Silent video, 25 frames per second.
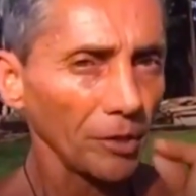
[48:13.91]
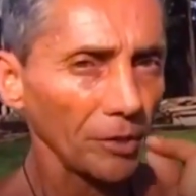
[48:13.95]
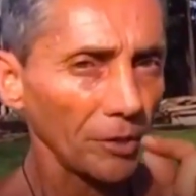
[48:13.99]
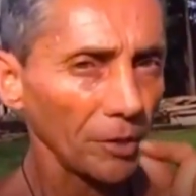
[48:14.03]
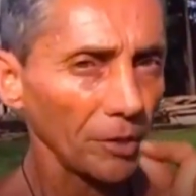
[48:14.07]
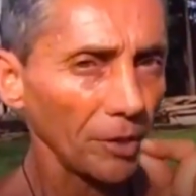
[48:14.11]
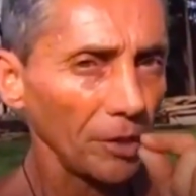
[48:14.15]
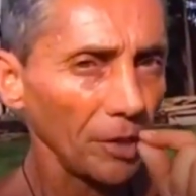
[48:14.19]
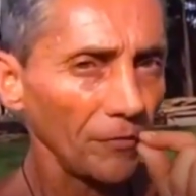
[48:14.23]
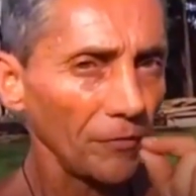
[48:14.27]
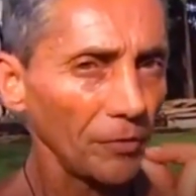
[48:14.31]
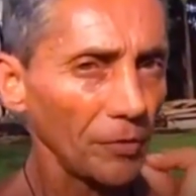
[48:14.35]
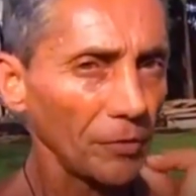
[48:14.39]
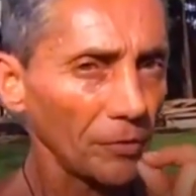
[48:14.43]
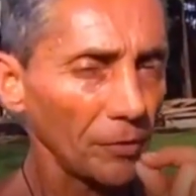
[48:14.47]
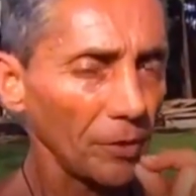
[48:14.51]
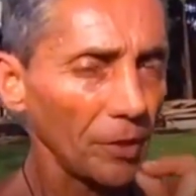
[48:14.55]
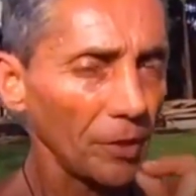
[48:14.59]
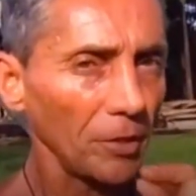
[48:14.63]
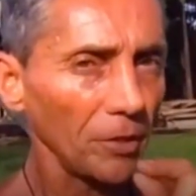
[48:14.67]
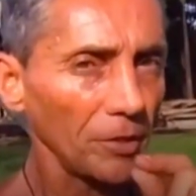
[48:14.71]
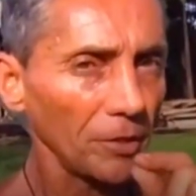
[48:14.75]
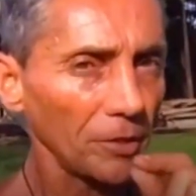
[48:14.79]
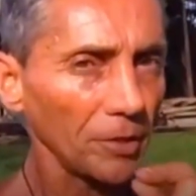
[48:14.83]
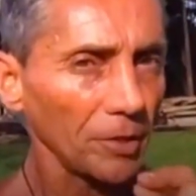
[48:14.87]
to give you
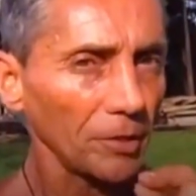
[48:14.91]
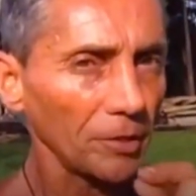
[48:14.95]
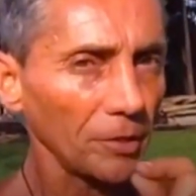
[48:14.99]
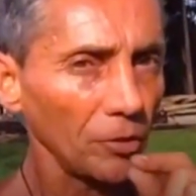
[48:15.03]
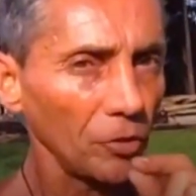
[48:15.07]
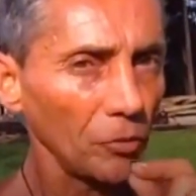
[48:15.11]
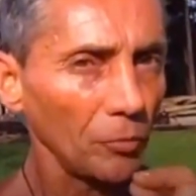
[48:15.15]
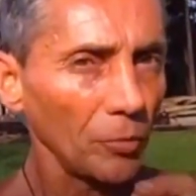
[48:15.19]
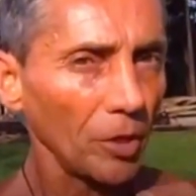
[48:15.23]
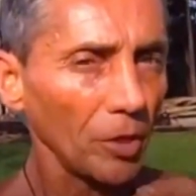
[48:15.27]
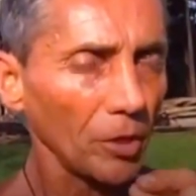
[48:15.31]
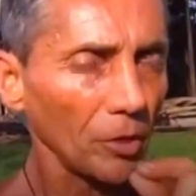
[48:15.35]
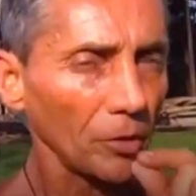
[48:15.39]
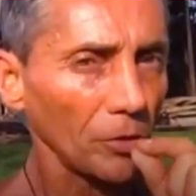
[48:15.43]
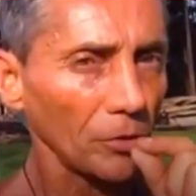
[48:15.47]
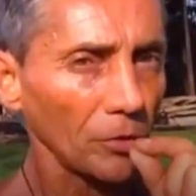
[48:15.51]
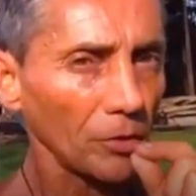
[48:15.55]
360 numerical